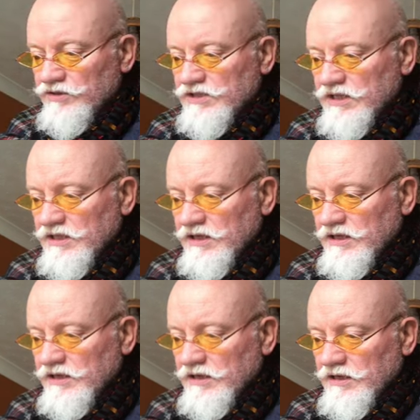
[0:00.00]
You see there,
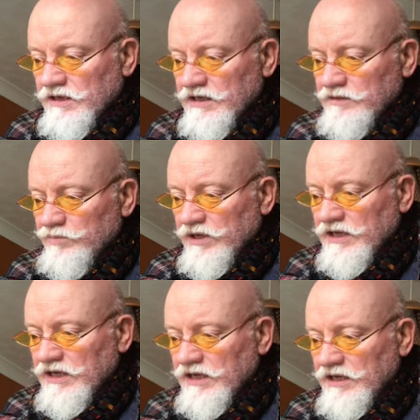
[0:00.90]
I didn't put
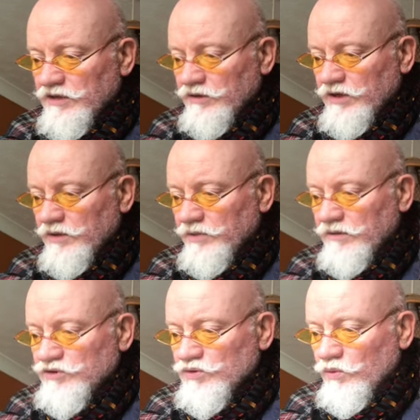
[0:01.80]
any ink on it, but
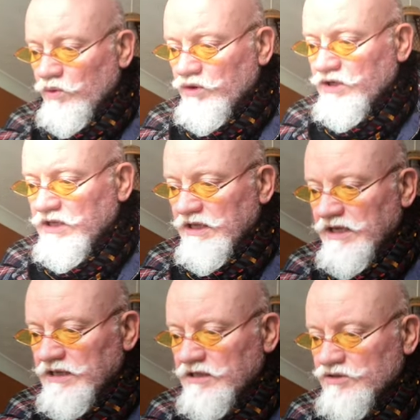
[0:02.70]
I'm just working the
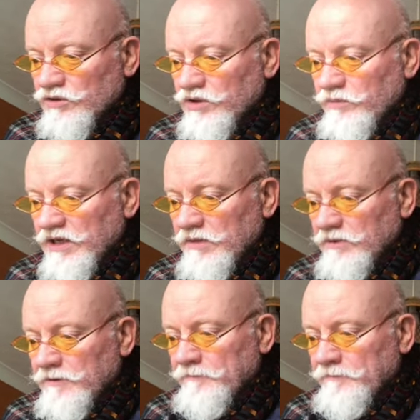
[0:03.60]
ink that's on the paper.